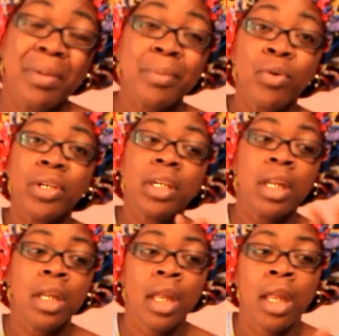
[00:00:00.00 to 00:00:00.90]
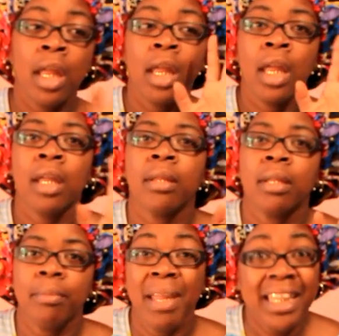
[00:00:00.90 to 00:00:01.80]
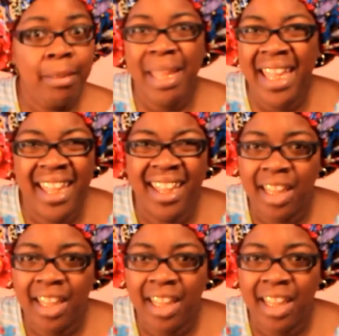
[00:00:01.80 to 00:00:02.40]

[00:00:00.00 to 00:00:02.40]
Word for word: in the morning, make your bed.